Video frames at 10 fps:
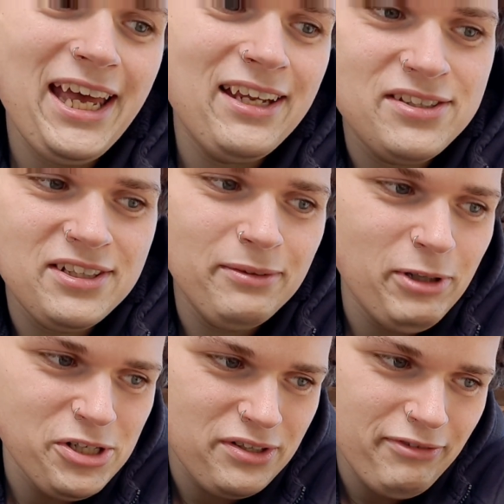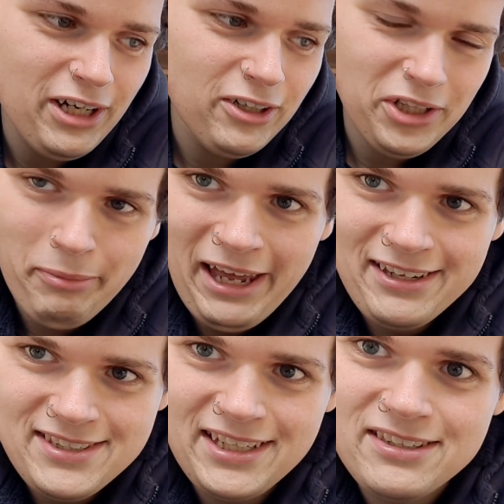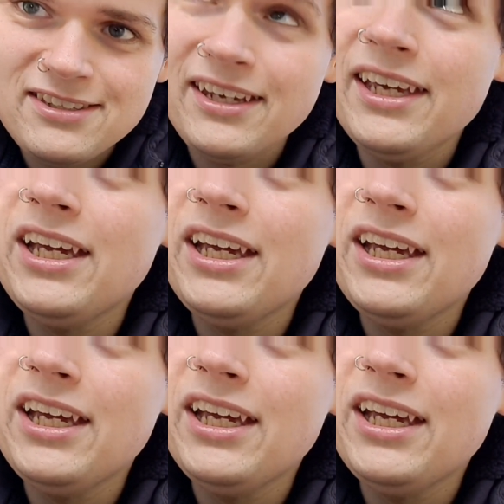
and a certain margin of error on the magazines,